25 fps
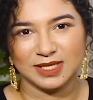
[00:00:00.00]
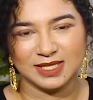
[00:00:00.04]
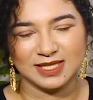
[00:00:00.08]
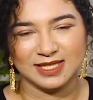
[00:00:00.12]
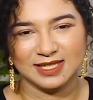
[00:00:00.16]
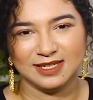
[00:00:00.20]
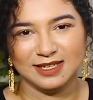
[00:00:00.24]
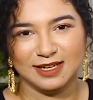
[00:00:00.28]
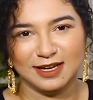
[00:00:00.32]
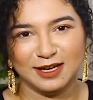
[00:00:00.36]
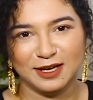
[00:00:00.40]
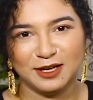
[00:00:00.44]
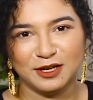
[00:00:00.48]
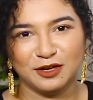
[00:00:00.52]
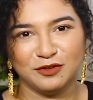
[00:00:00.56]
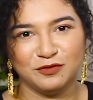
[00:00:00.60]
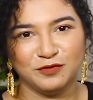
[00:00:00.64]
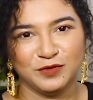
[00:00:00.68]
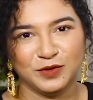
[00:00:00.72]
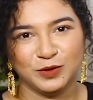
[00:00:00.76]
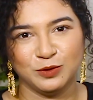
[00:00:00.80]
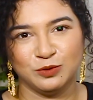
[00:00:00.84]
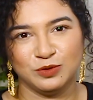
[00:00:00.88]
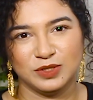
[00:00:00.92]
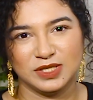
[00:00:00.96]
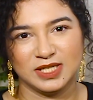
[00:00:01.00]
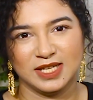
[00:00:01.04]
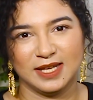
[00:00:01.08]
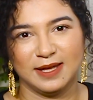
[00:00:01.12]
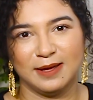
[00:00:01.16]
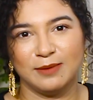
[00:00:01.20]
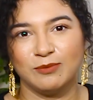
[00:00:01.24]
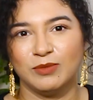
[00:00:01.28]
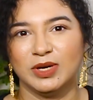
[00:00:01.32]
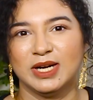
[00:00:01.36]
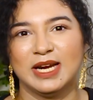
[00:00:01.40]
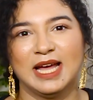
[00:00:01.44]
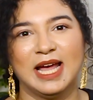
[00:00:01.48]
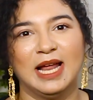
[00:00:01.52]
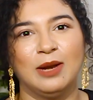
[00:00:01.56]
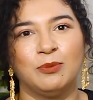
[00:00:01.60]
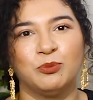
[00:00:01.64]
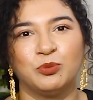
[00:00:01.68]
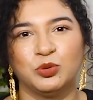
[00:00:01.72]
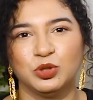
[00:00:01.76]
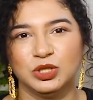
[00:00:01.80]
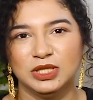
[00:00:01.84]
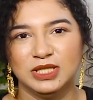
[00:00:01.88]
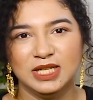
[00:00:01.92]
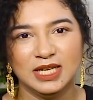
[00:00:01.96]
It's a little confusing, but I'll
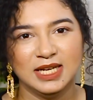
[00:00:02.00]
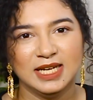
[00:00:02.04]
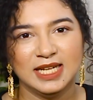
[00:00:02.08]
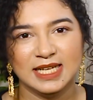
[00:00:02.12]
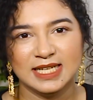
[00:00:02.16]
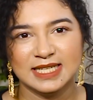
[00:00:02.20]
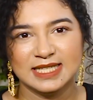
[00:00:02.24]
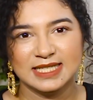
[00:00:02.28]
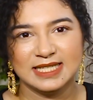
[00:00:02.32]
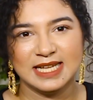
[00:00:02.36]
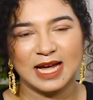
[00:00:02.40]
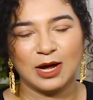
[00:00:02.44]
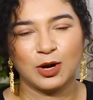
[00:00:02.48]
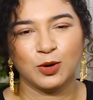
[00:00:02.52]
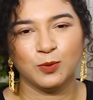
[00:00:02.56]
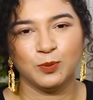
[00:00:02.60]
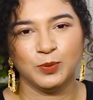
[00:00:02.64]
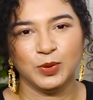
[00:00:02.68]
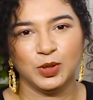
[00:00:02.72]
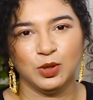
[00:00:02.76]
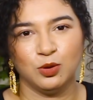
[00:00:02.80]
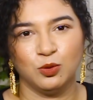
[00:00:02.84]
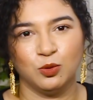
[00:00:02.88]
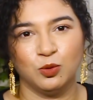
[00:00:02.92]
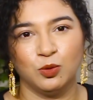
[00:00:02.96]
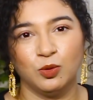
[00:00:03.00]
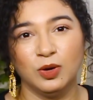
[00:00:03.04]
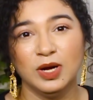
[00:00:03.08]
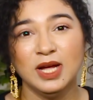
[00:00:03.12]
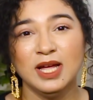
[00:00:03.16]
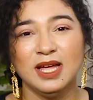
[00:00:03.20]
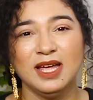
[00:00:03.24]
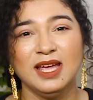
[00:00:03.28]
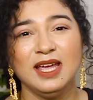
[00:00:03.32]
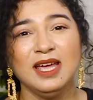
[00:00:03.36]
put the links down below.